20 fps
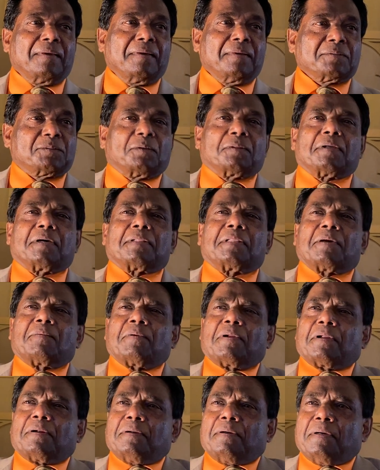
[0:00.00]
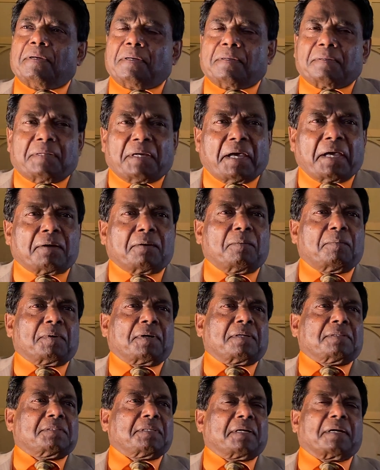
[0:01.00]
So that they will diagnose
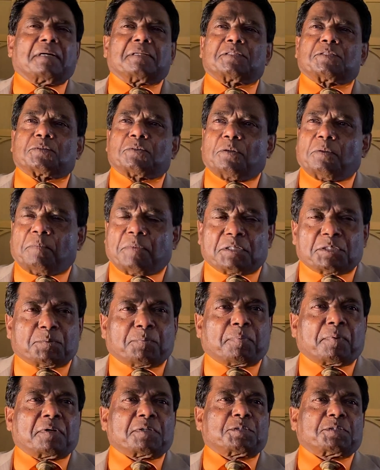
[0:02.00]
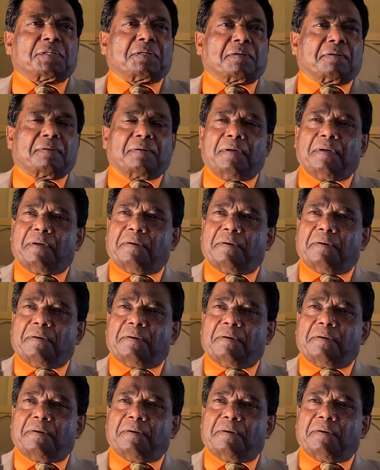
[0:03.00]
because they got so much pressure.